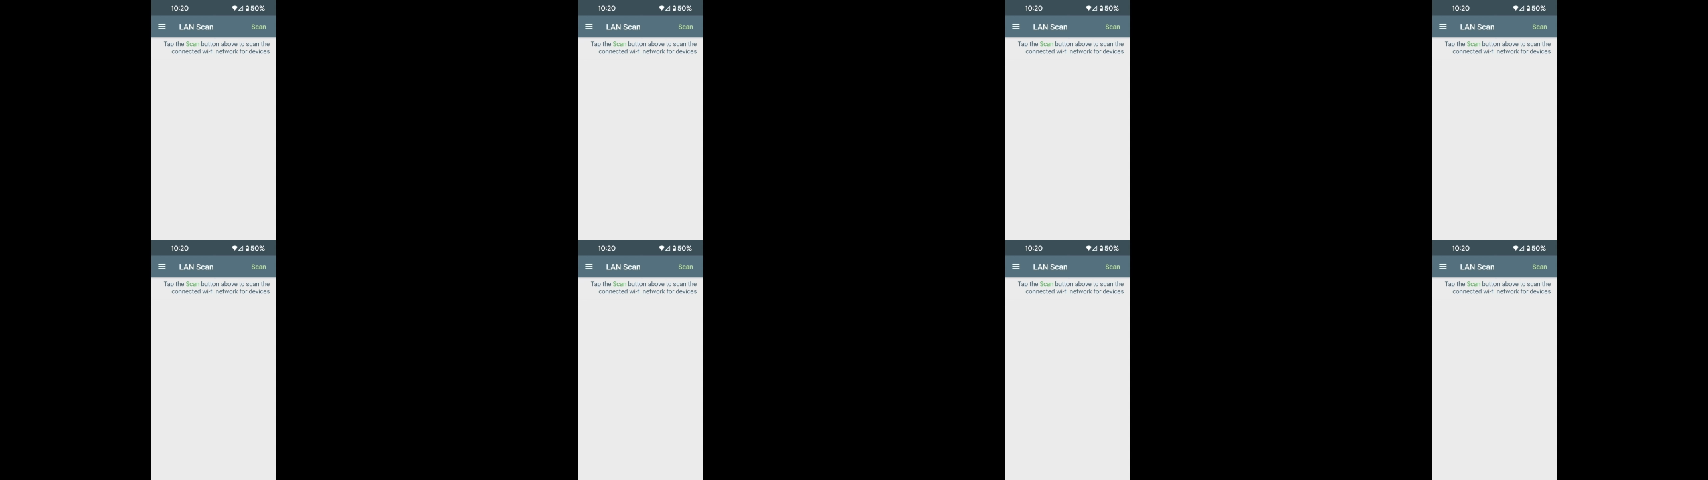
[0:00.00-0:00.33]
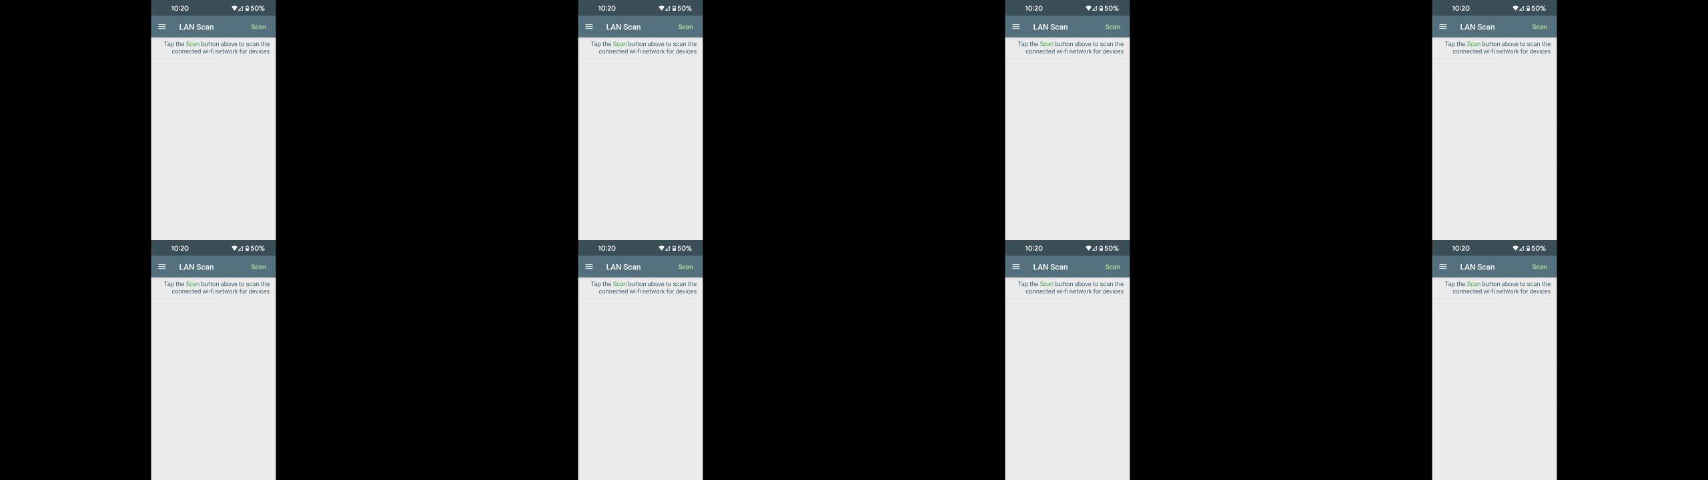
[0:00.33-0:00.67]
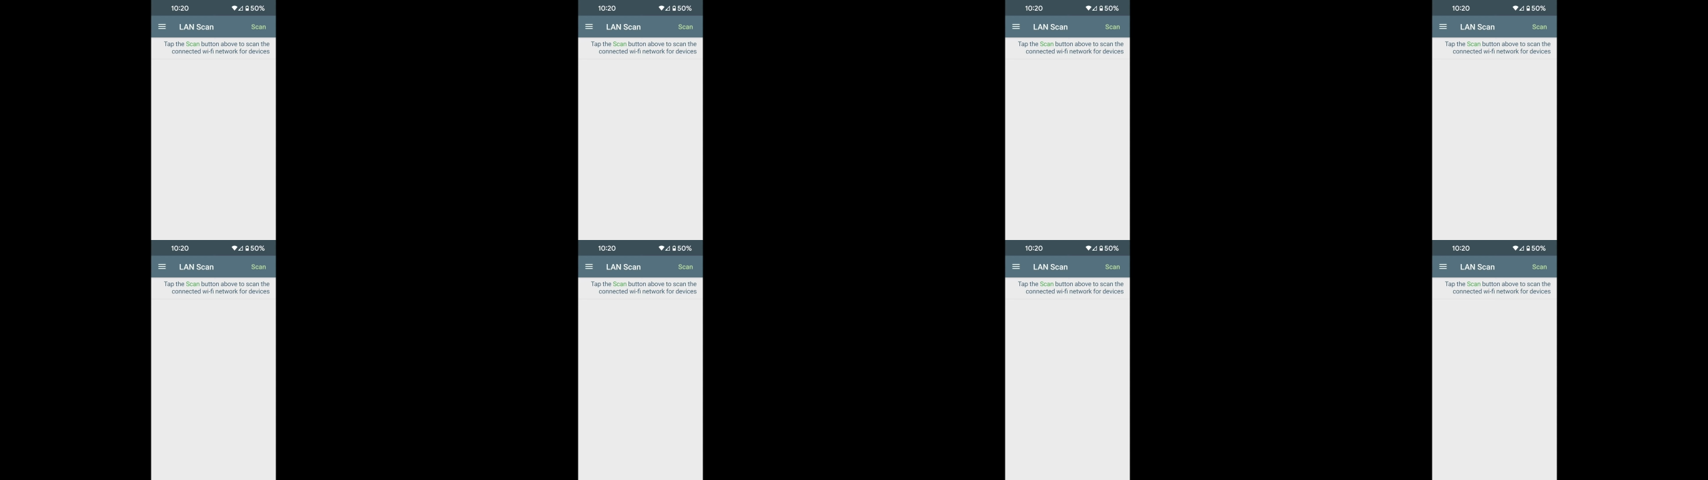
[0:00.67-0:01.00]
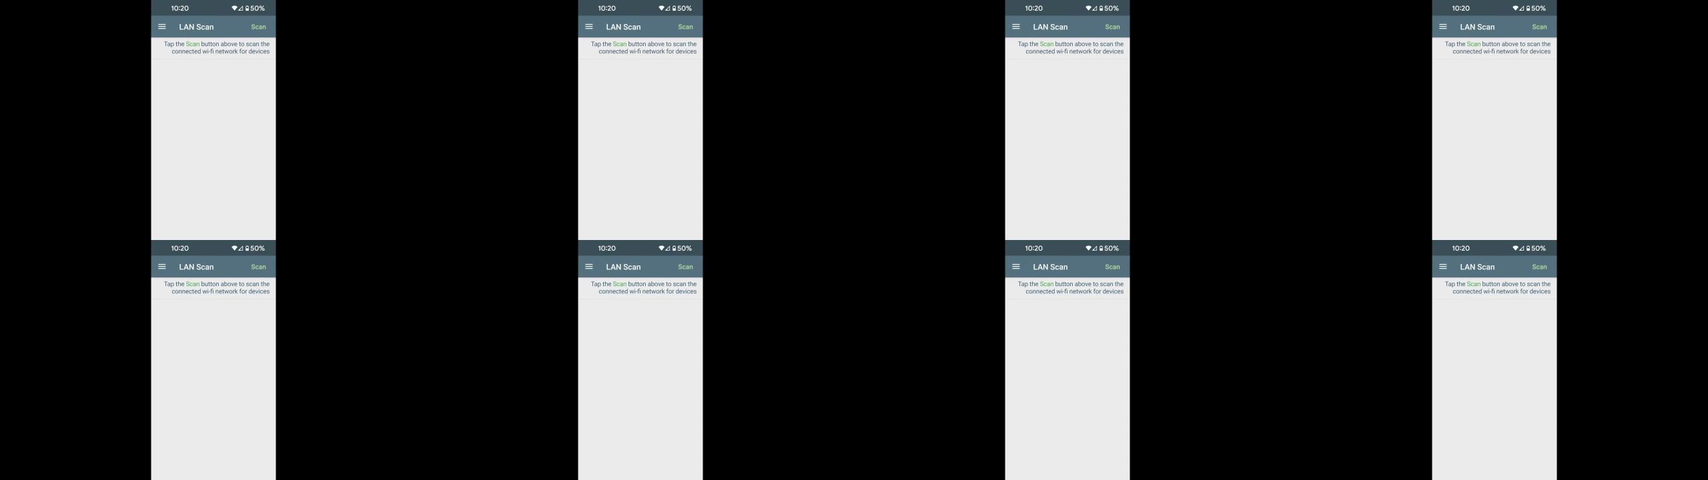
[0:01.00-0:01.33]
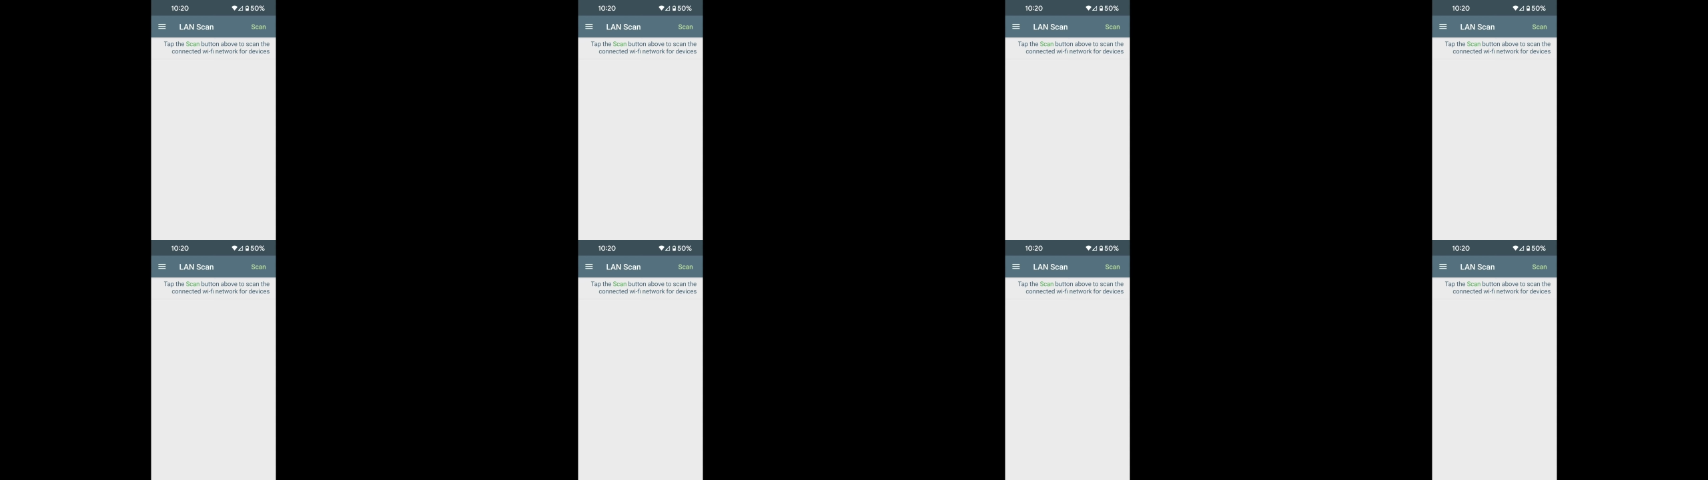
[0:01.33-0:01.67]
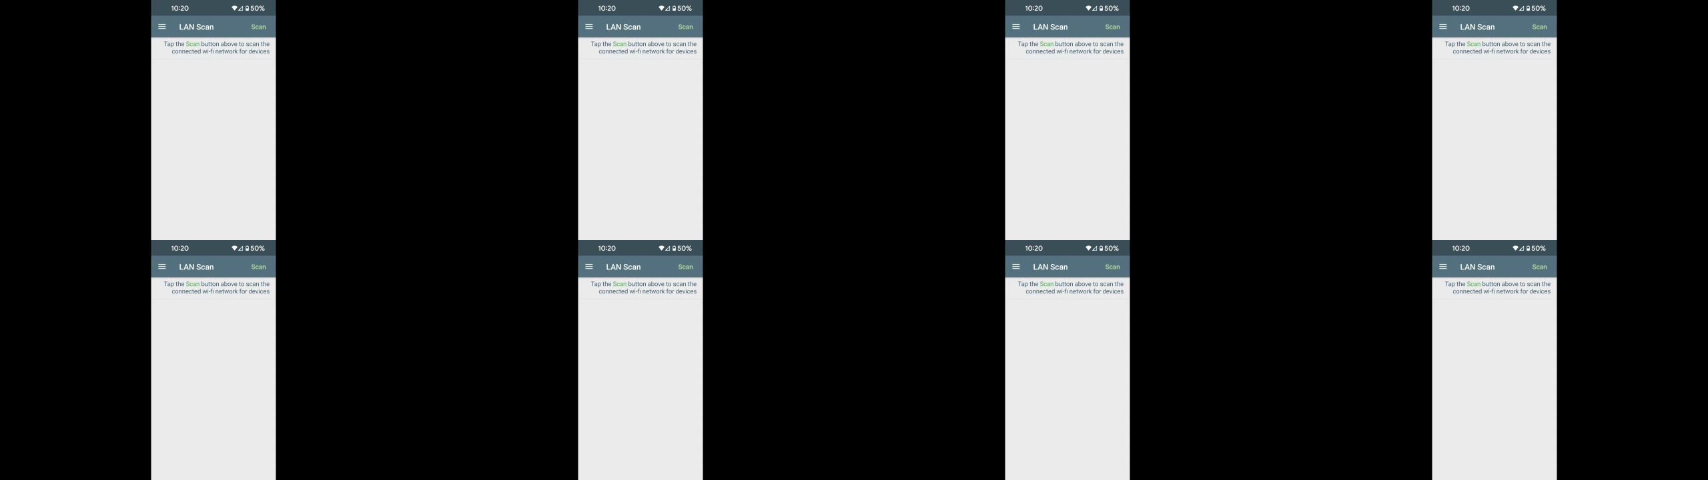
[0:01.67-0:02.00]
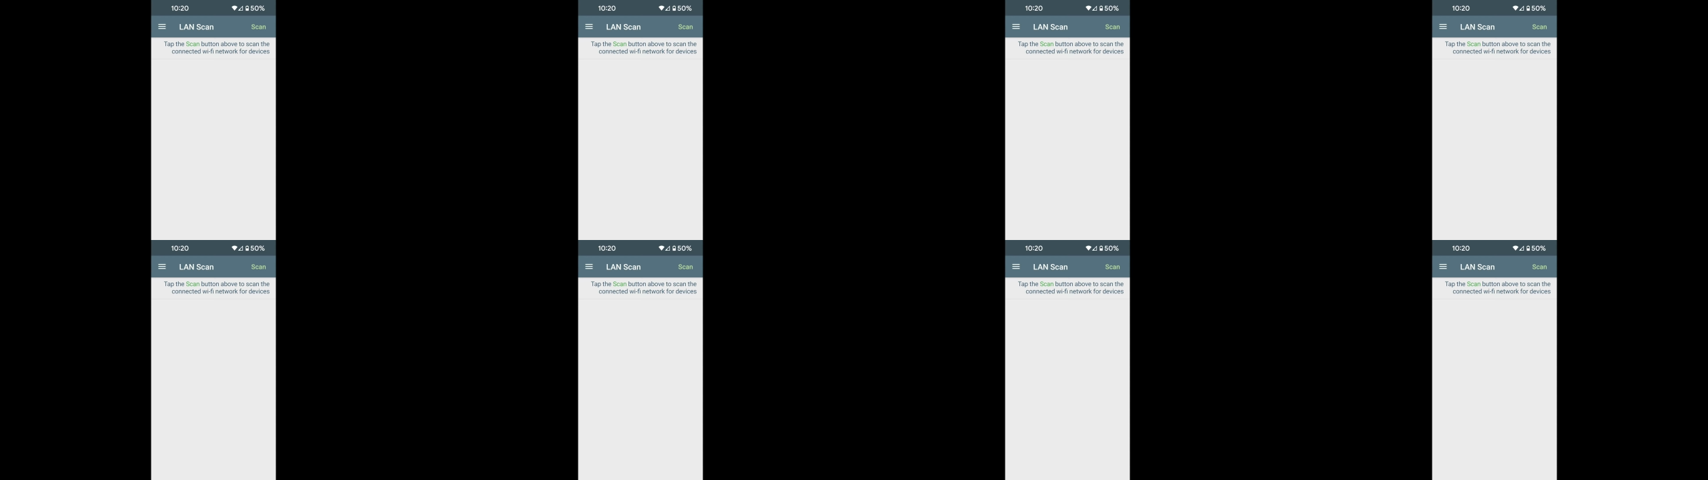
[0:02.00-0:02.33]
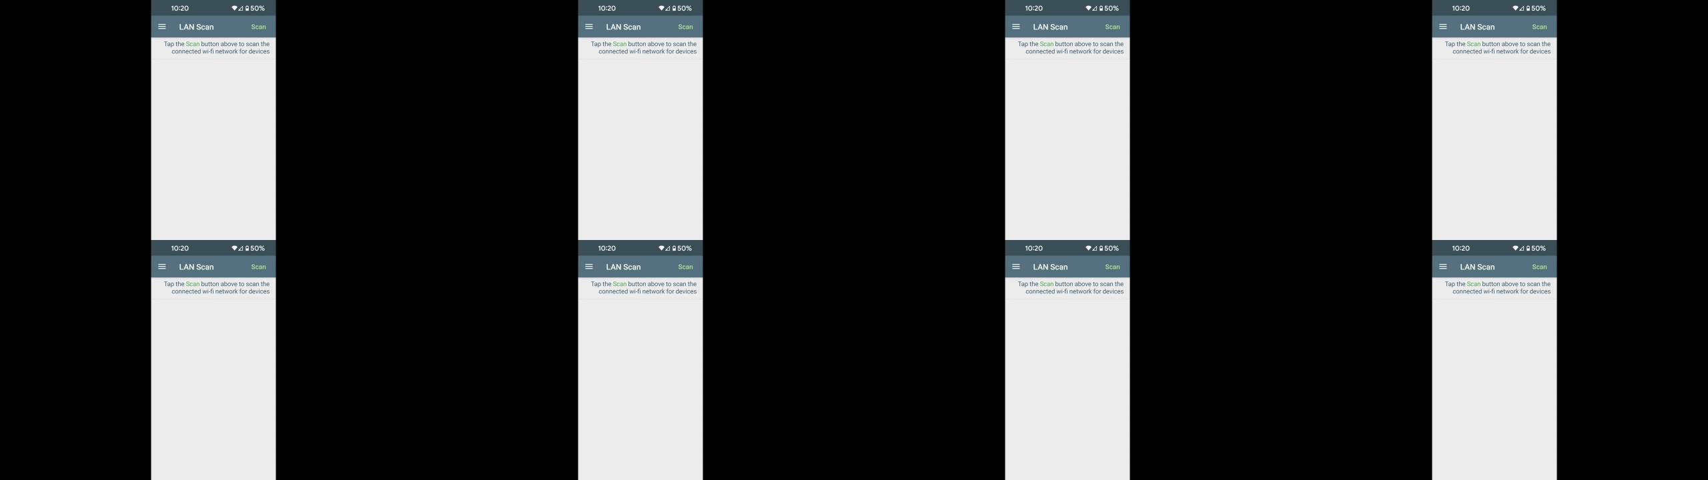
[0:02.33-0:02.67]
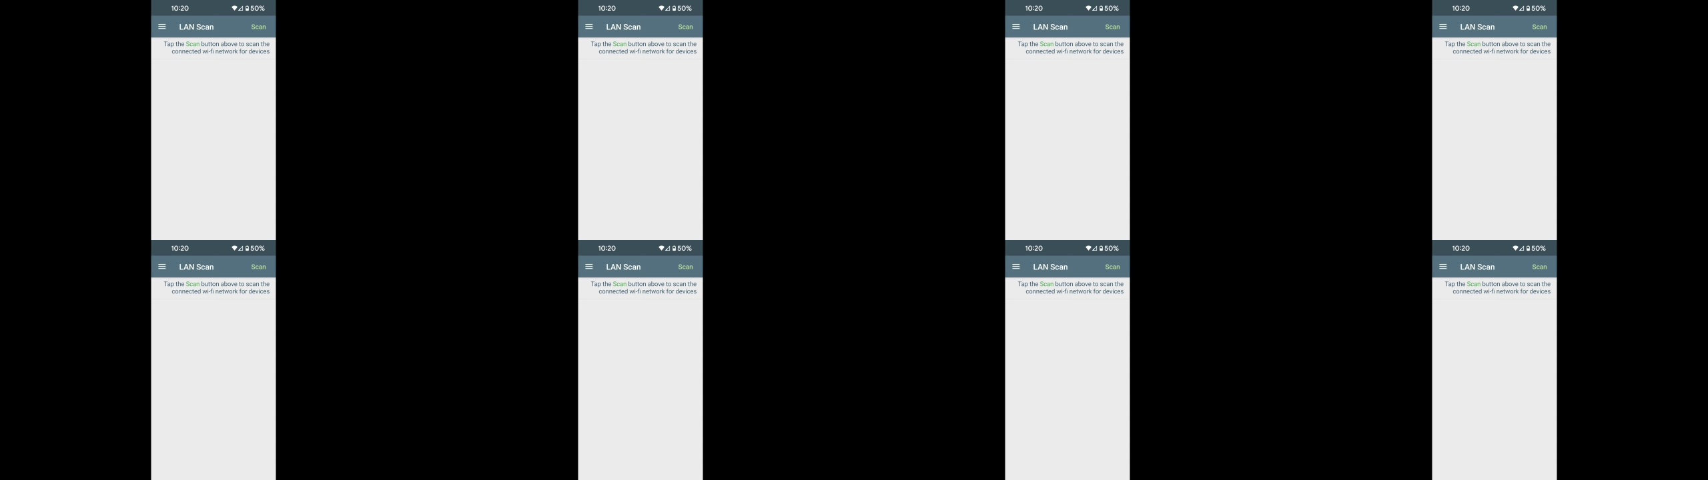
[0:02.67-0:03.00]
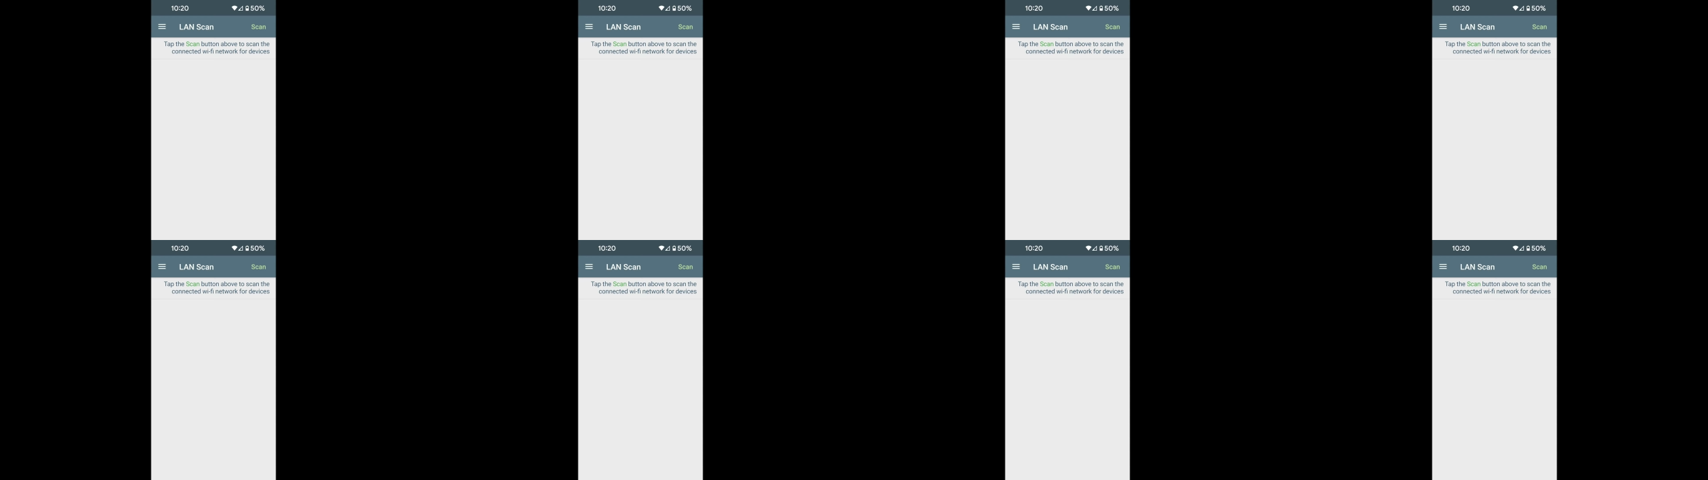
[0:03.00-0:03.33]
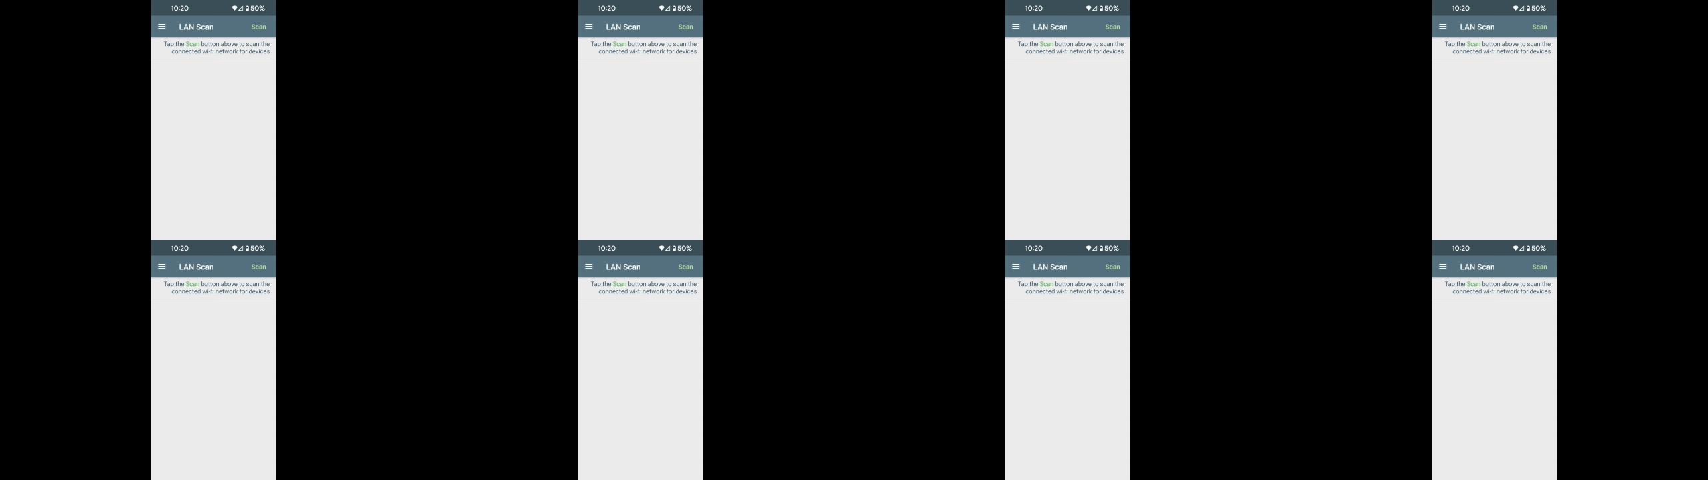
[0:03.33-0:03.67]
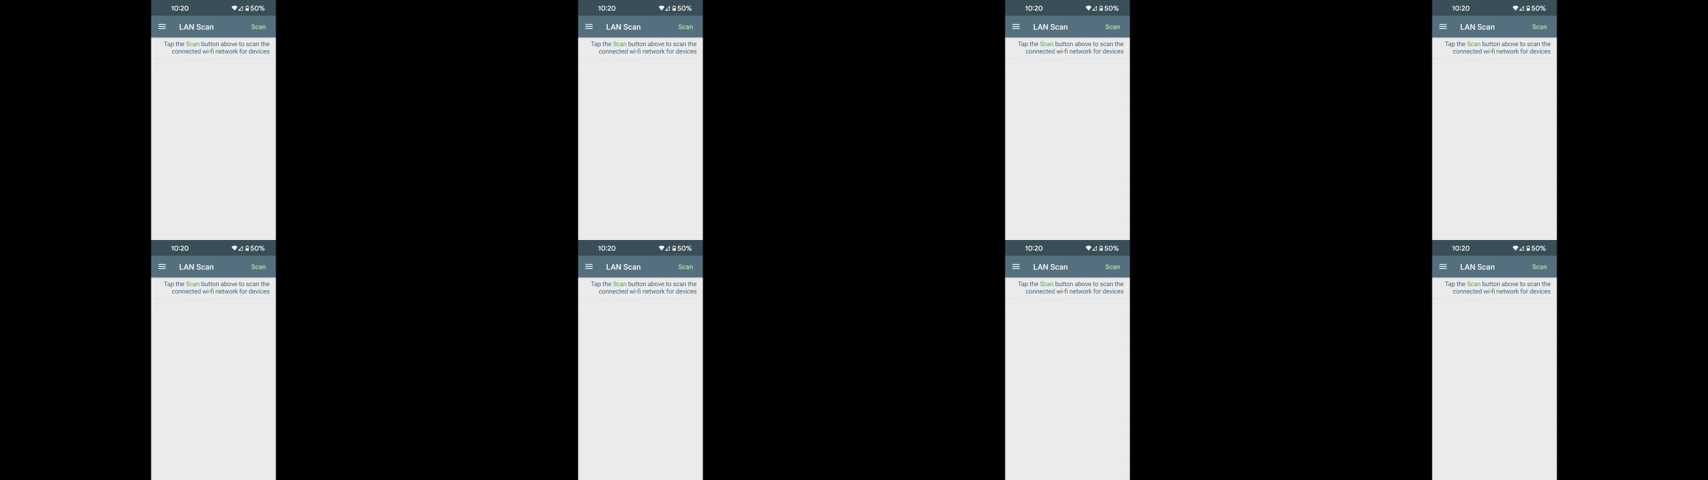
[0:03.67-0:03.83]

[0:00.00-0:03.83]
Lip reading: No face is visible, so there are no lips to read.